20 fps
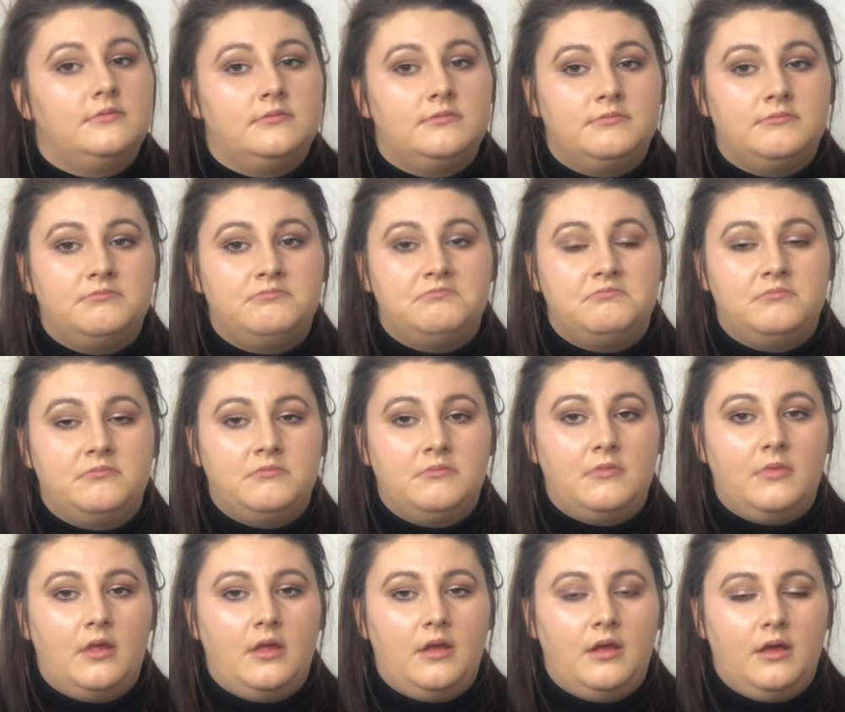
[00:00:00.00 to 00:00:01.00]

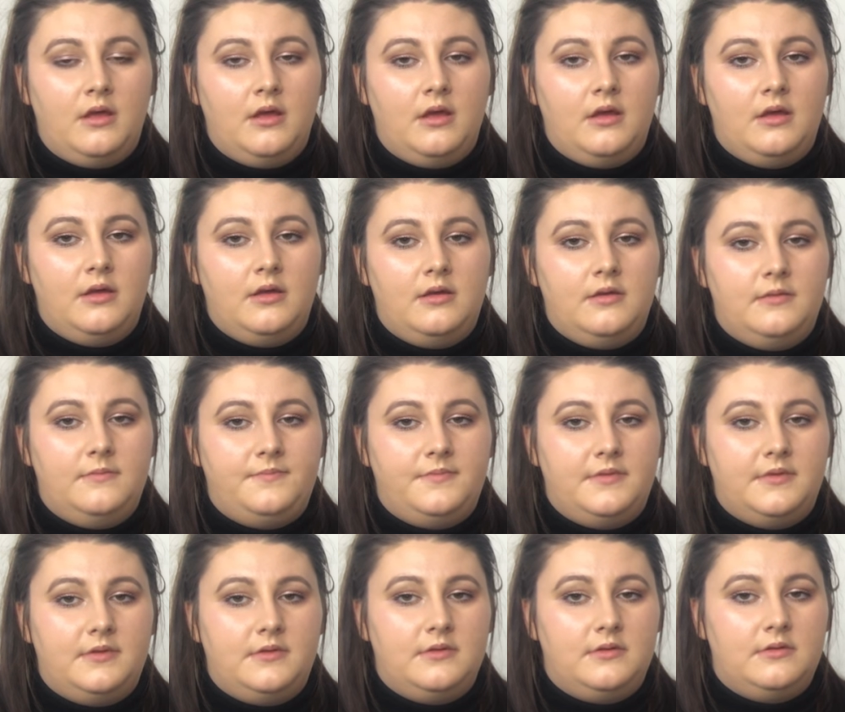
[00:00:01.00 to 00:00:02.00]

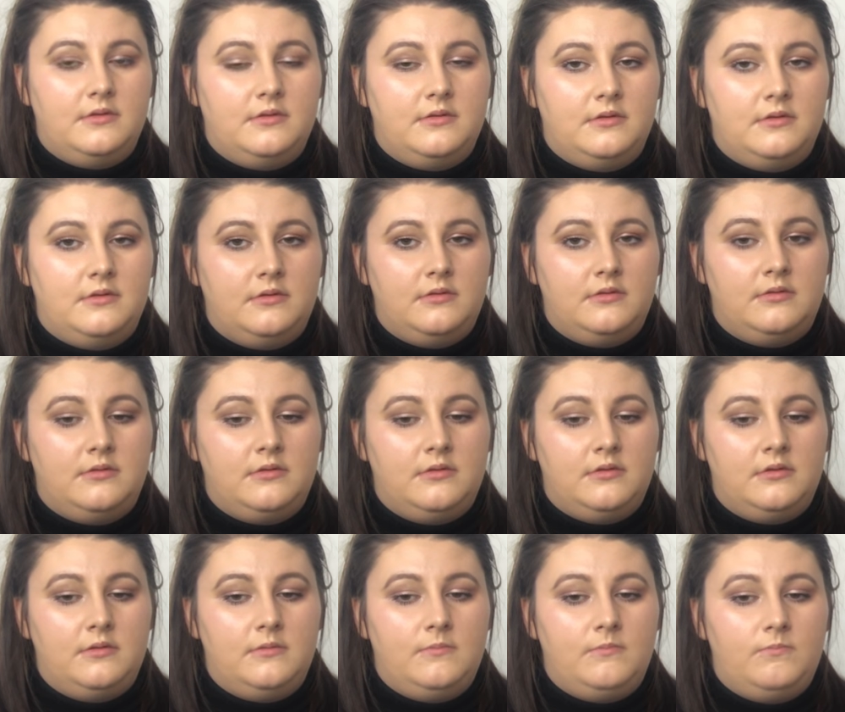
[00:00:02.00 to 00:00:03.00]

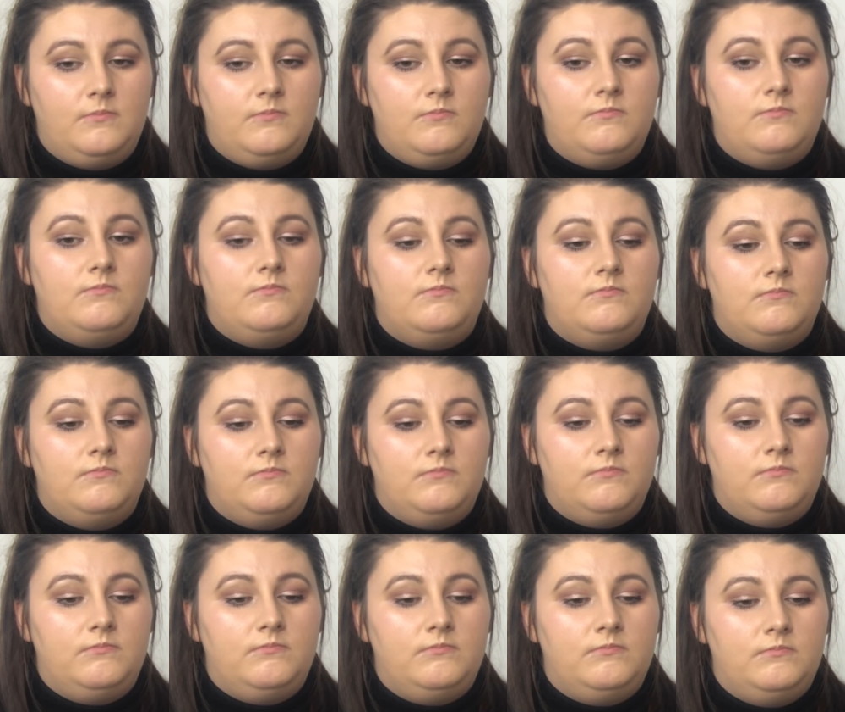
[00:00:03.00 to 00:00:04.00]

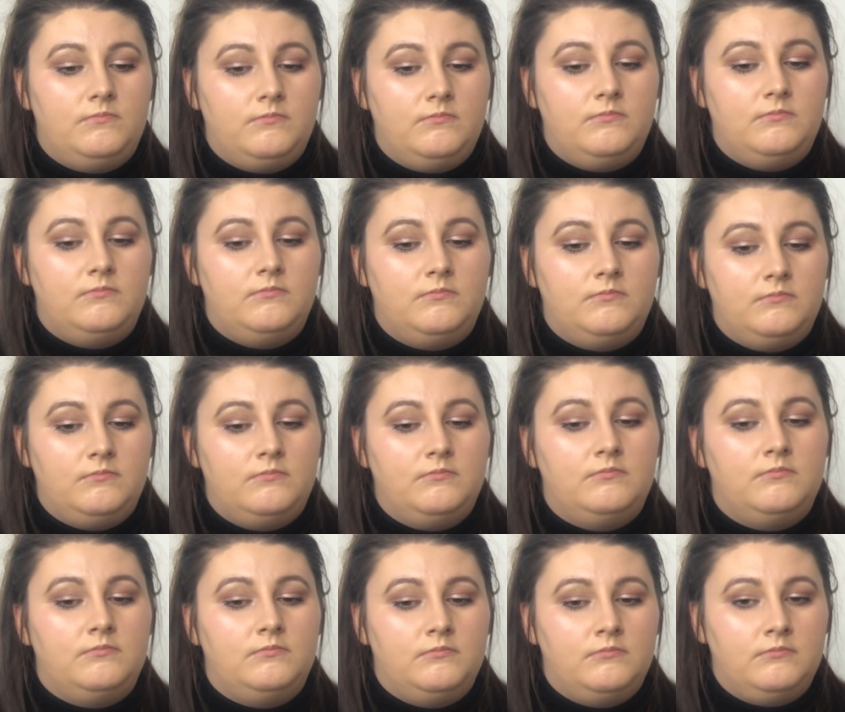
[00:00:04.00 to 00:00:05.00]

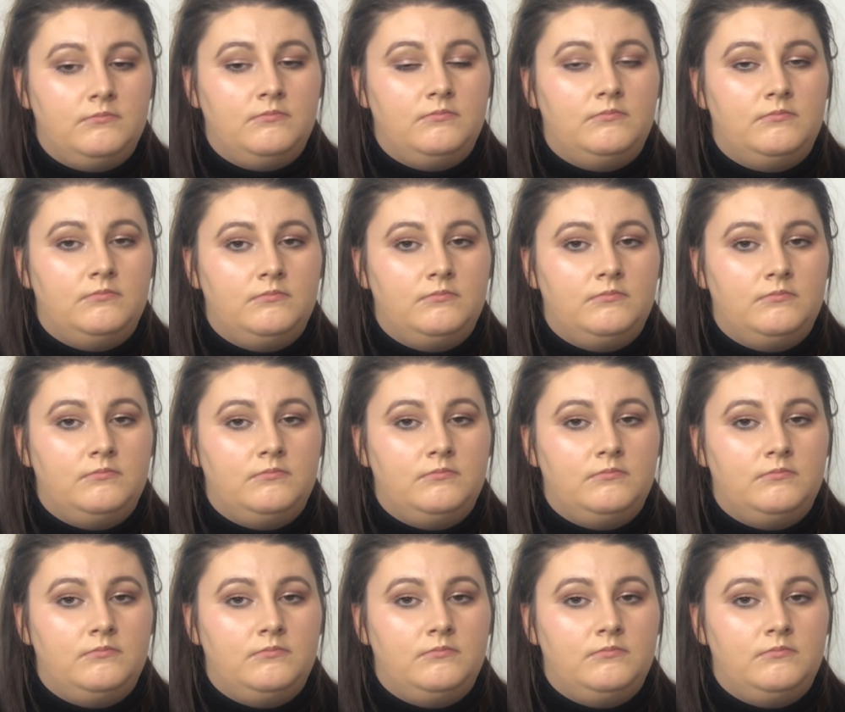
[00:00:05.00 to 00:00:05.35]
The person shown says nothing.